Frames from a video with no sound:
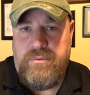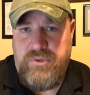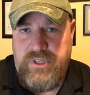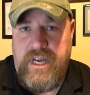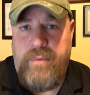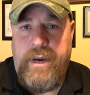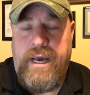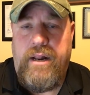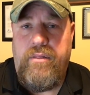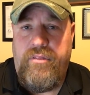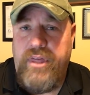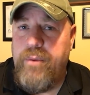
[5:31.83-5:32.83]
upset about
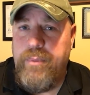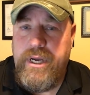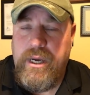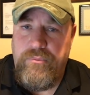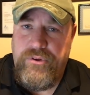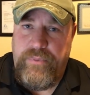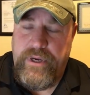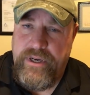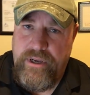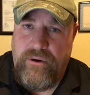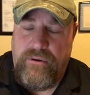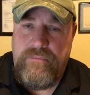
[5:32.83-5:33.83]
it, then it becomes a big
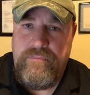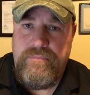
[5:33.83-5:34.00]
deal.